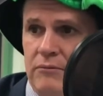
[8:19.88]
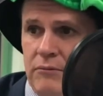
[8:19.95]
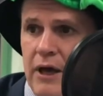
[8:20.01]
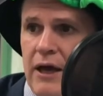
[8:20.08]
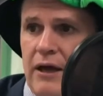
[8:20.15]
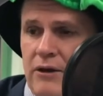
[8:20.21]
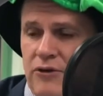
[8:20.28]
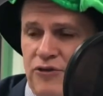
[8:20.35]

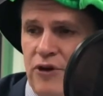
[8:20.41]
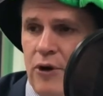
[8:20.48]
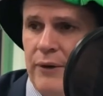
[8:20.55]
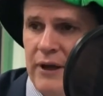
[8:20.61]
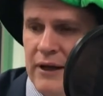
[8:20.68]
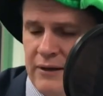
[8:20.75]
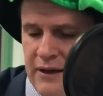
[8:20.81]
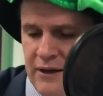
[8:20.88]
So
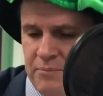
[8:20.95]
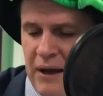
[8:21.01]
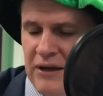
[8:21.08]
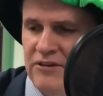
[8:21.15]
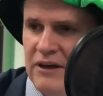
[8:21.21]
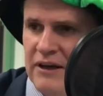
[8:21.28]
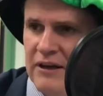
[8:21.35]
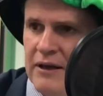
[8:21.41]
it
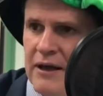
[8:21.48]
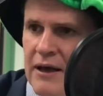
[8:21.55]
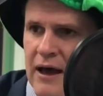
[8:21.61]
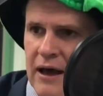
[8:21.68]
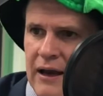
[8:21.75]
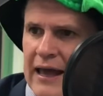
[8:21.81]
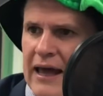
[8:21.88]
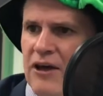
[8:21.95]
basically
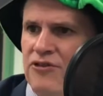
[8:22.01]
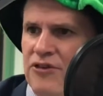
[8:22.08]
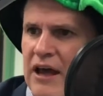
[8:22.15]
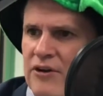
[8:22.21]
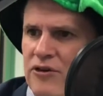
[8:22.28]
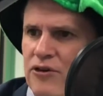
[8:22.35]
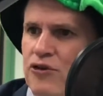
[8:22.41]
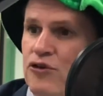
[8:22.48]
allows
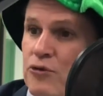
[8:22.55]
that